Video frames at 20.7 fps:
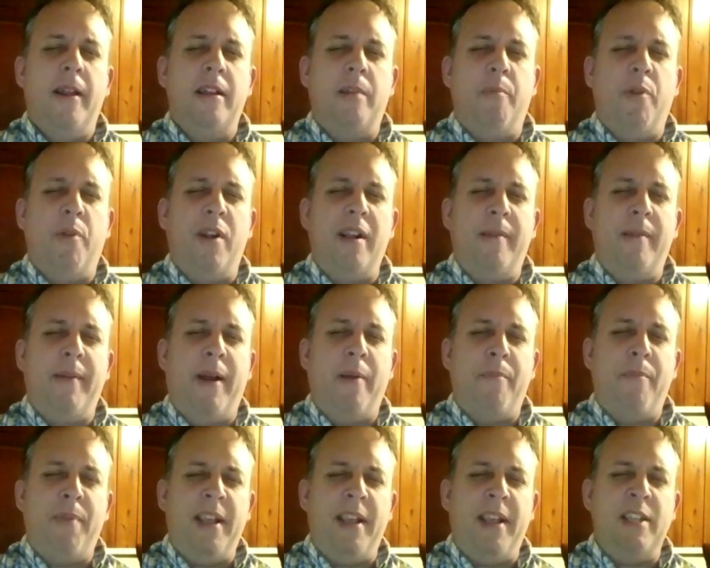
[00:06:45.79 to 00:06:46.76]
to bring
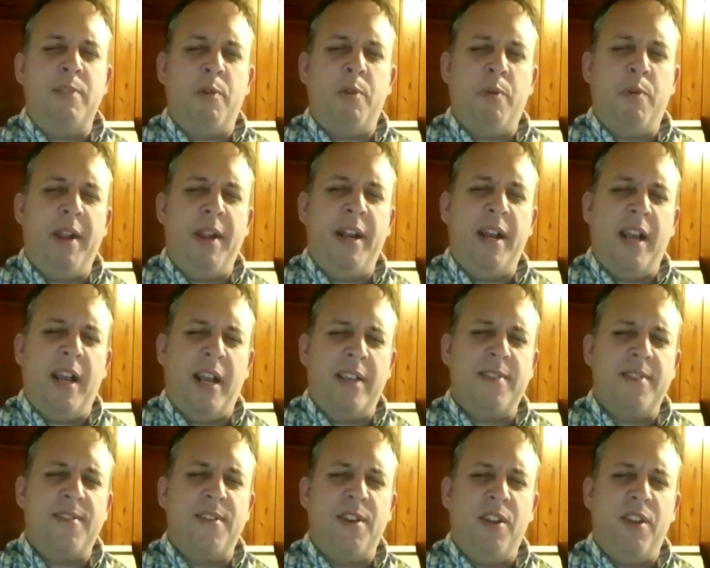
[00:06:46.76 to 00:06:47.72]
about peace between
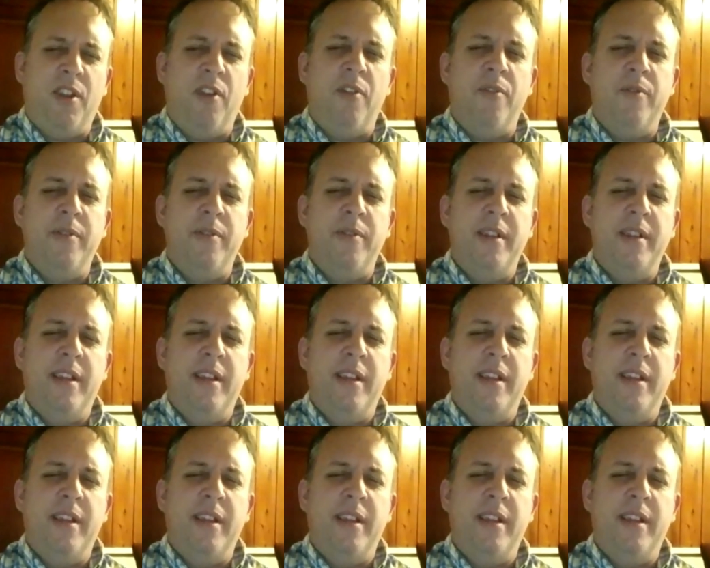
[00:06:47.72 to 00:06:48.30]
us and you,